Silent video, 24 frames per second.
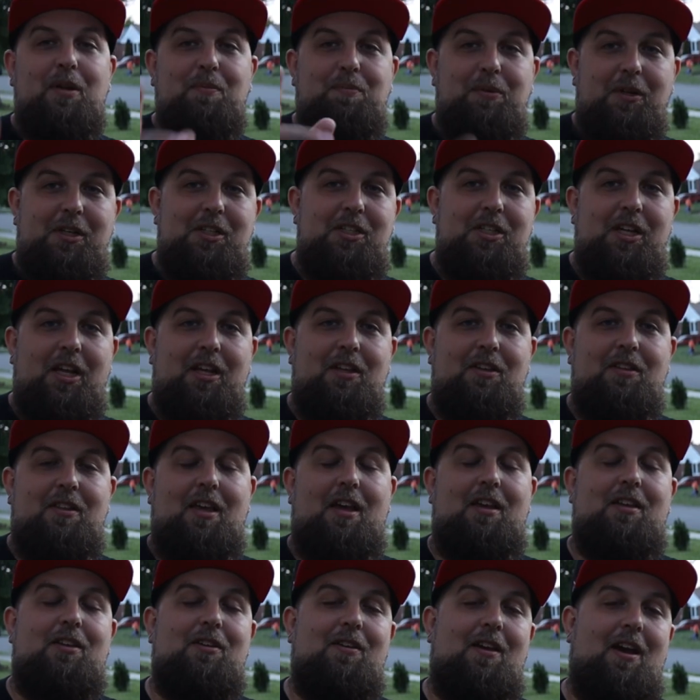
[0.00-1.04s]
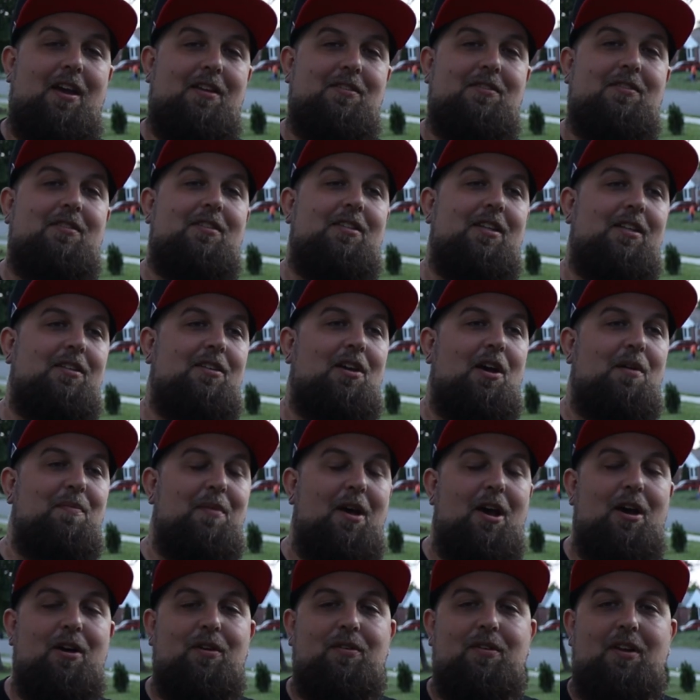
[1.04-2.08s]
We appreciate that you guys did
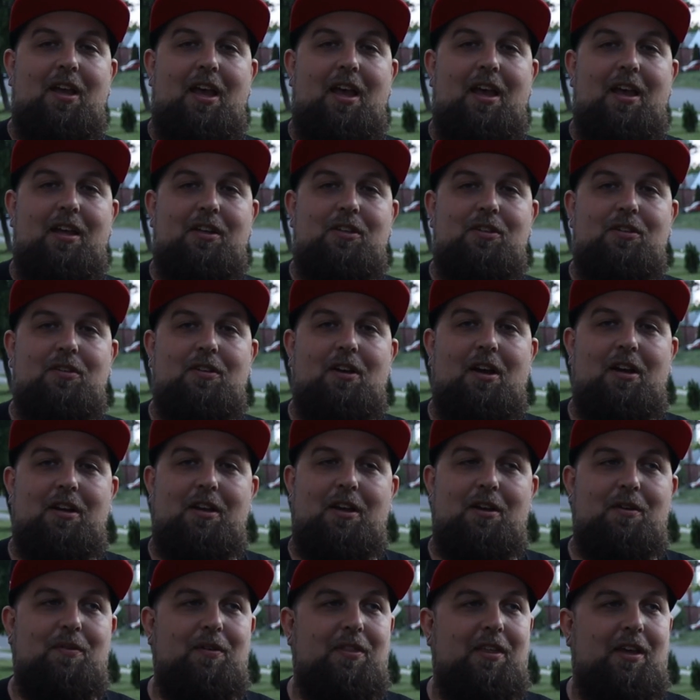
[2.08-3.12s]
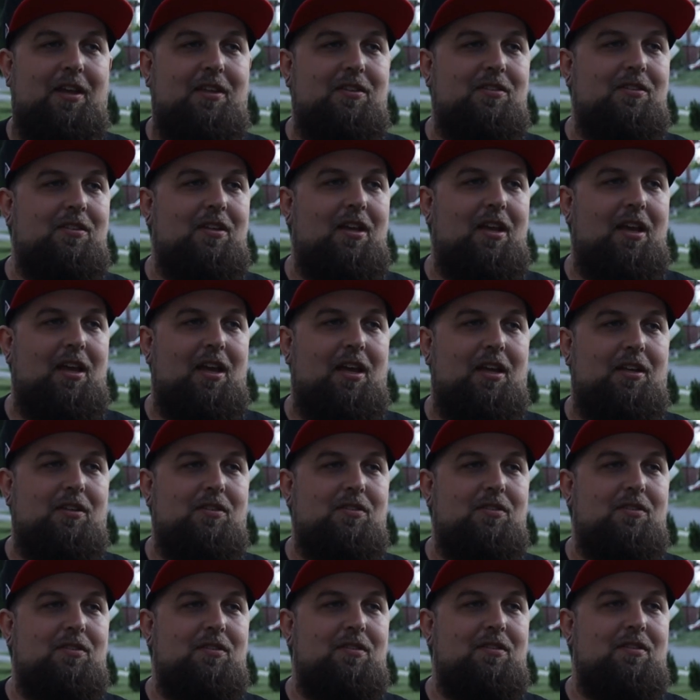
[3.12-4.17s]
come out and you hung out with us,
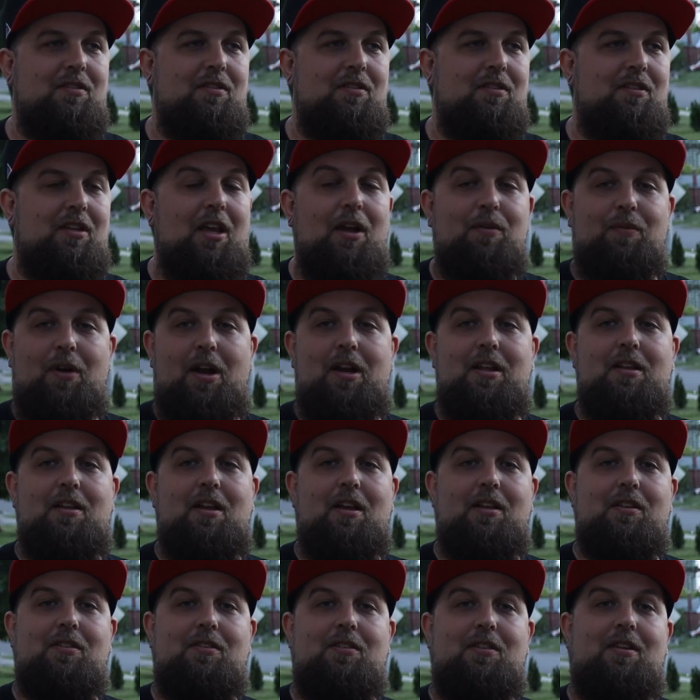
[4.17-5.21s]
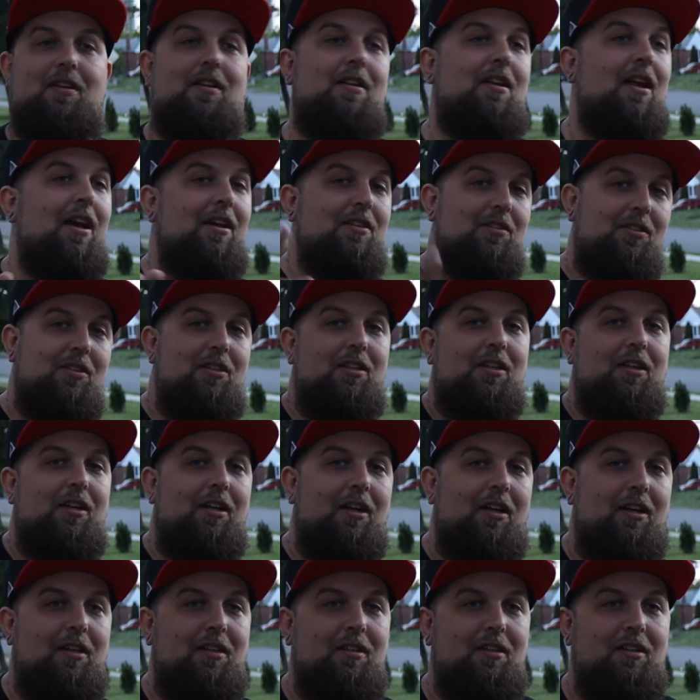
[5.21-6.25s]
and get ready, because next
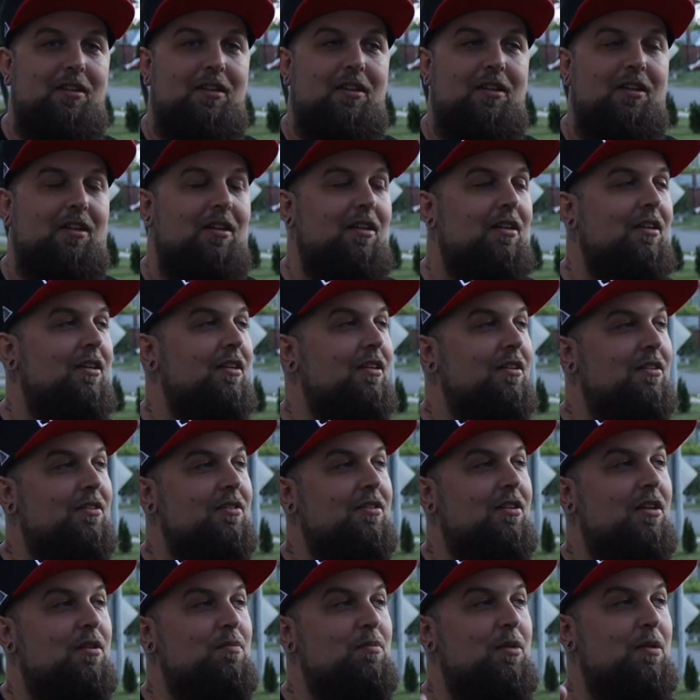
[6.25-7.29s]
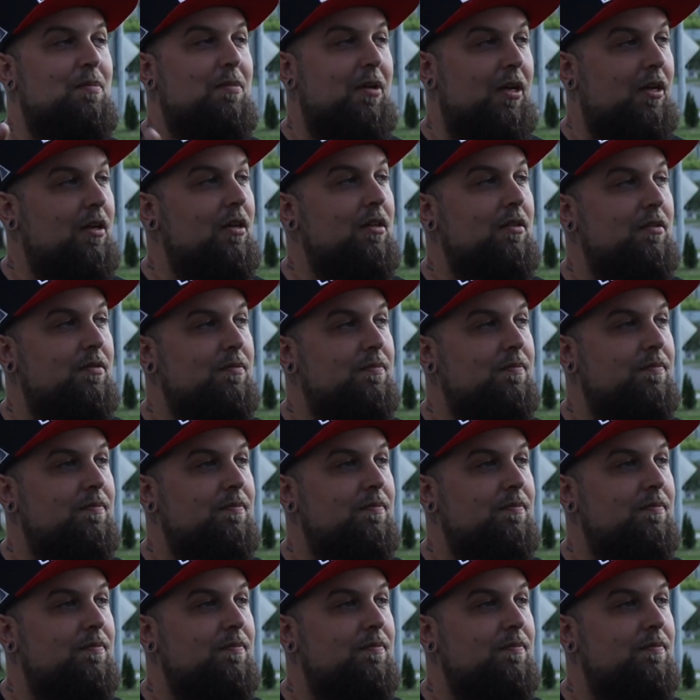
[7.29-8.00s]
year it's going to be bigger.